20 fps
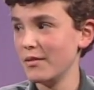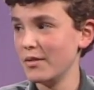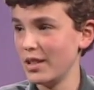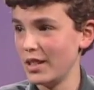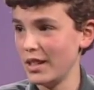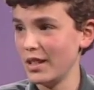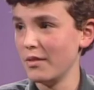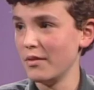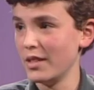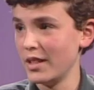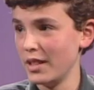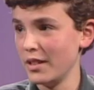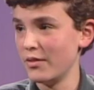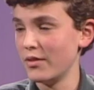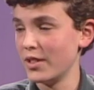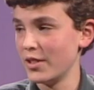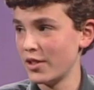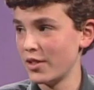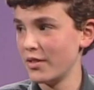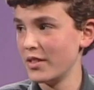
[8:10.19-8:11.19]
really, really
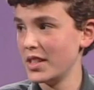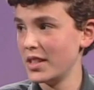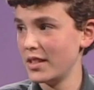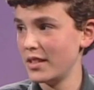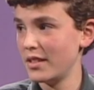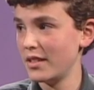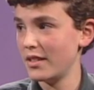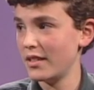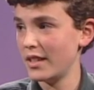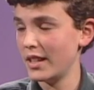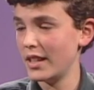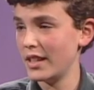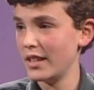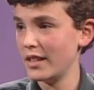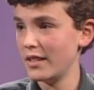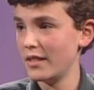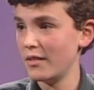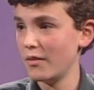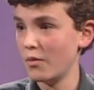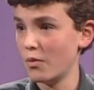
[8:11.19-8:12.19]
frustrated
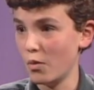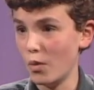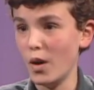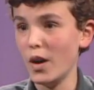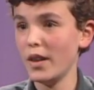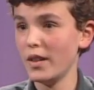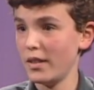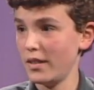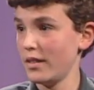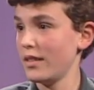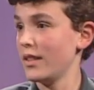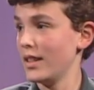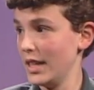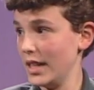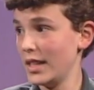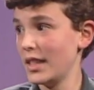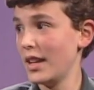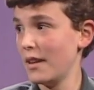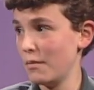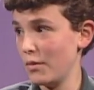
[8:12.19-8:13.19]
and want to
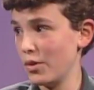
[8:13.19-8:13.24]
get that